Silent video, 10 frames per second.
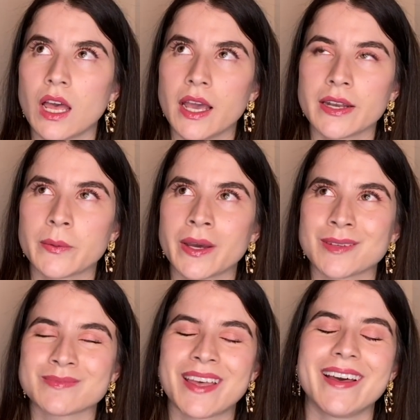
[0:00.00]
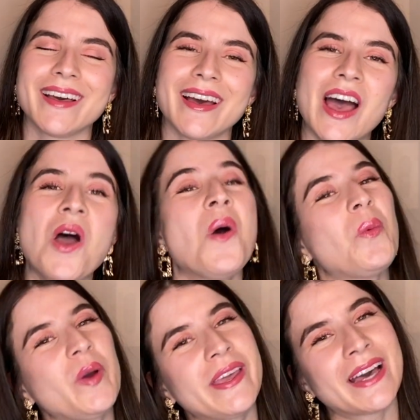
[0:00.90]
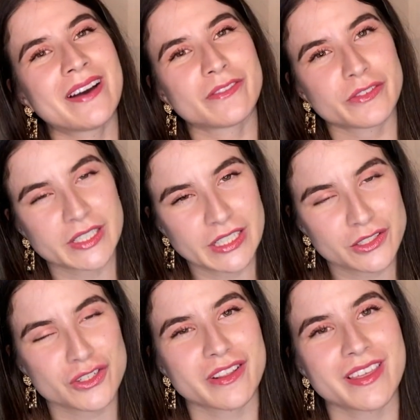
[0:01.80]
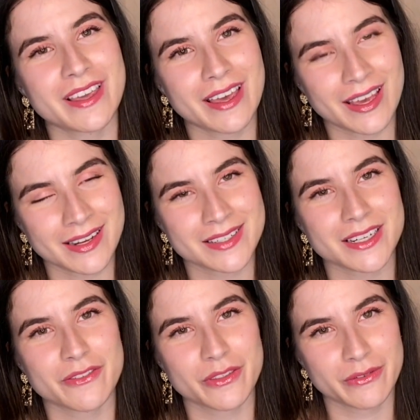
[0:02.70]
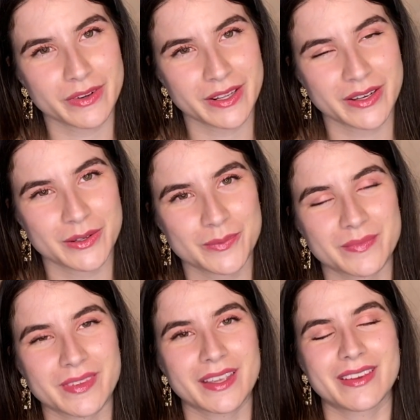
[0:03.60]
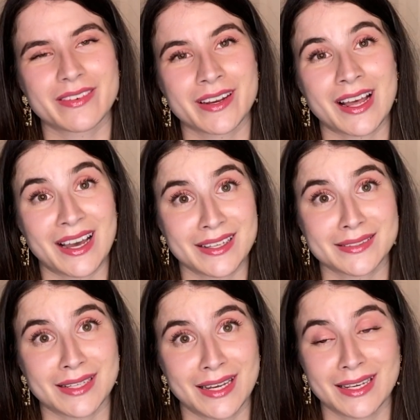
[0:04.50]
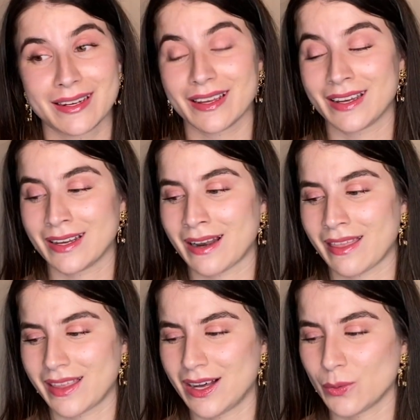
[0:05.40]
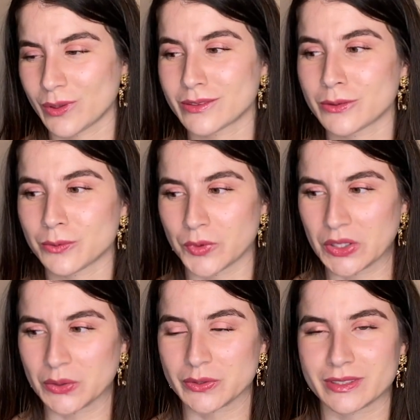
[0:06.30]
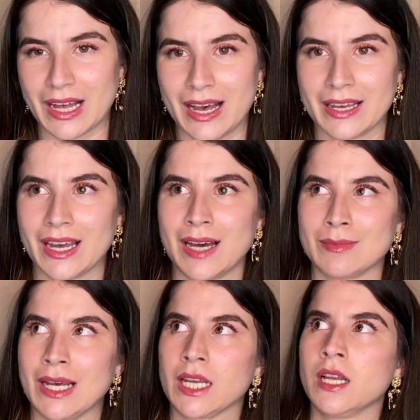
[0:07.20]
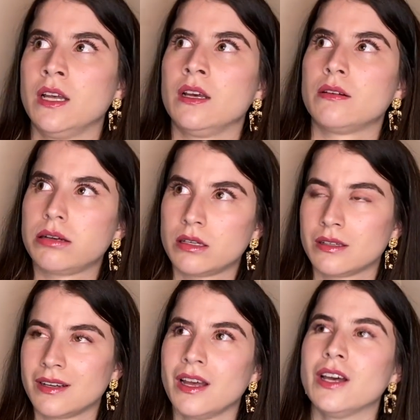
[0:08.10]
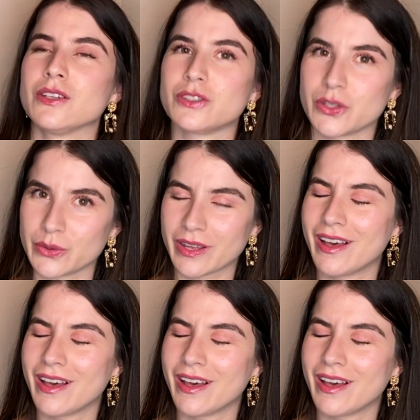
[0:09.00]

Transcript: Anyway, we have reached the end of the video. Even I sighed, and that was a real sigh. I'm like, dude,